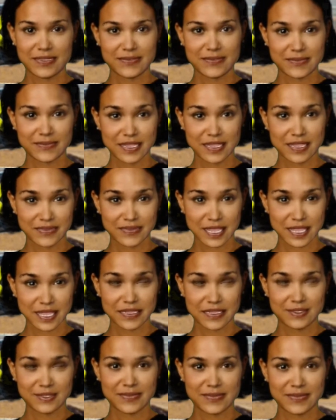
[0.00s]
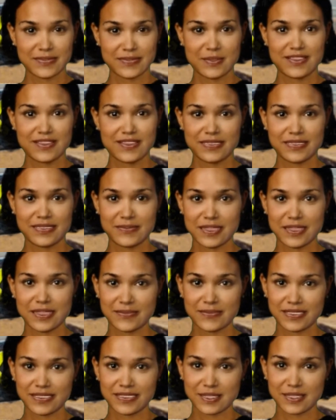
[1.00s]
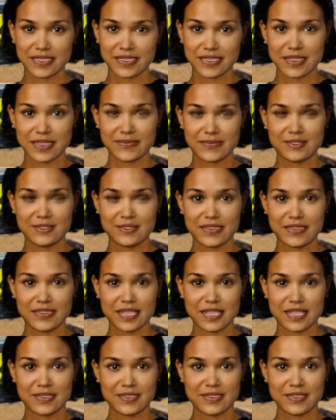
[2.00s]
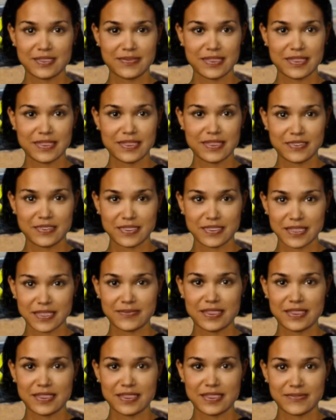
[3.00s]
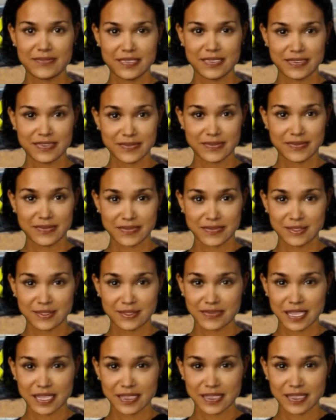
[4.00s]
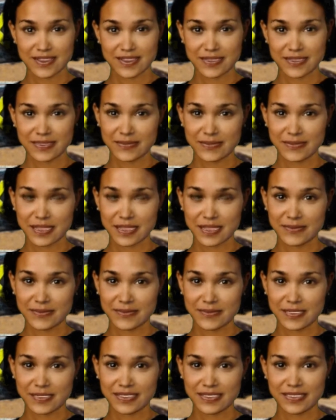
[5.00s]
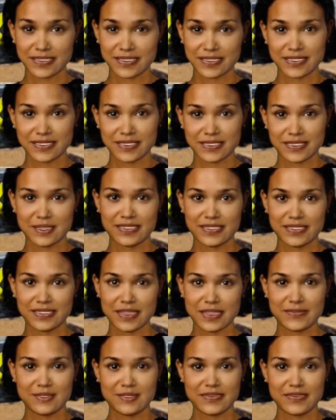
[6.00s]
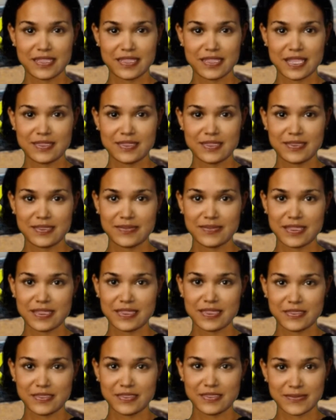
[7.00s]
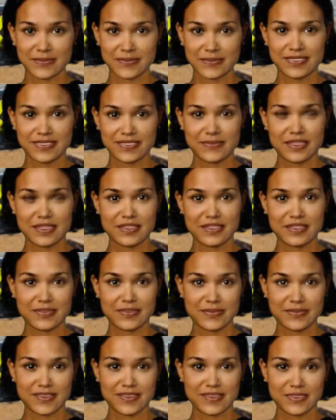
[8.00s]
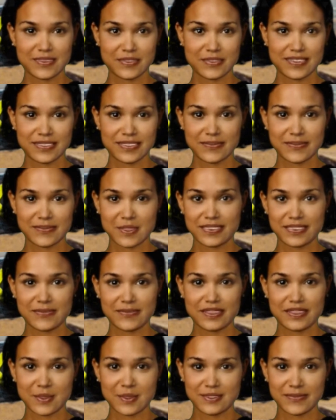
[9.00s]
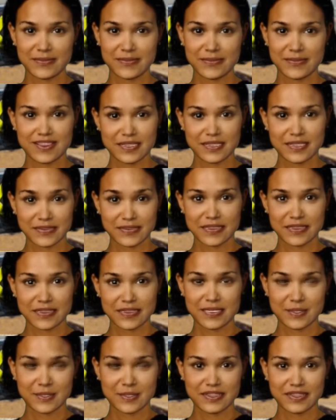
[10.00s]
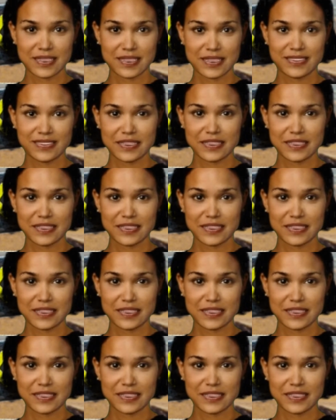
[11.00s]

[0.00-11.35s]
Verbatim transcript: use of the theory. For the purpose of engineering risk assessment and decision making. The course has been organized such that in the first five lectures the prerequisites for risk and